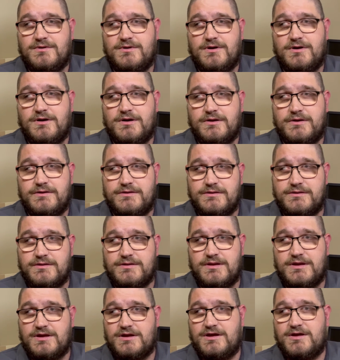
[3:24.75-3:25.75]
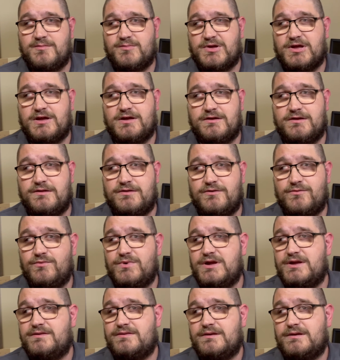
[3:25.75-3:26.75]
on the iPad in the
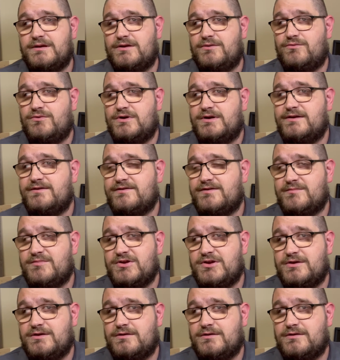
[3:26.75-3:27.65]
way that I want it to be.